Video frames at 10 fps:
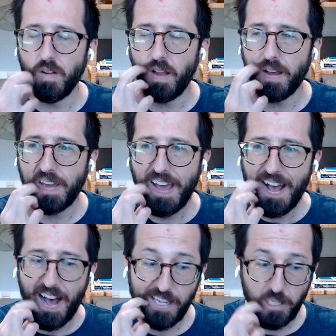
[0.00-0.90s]
You know,
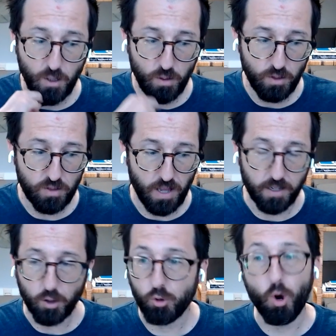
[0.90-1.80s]
like I
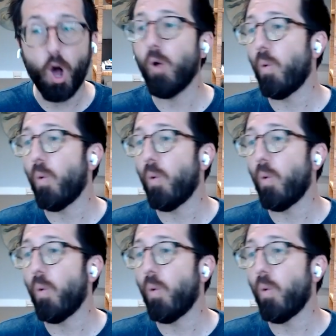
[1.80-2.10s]
use like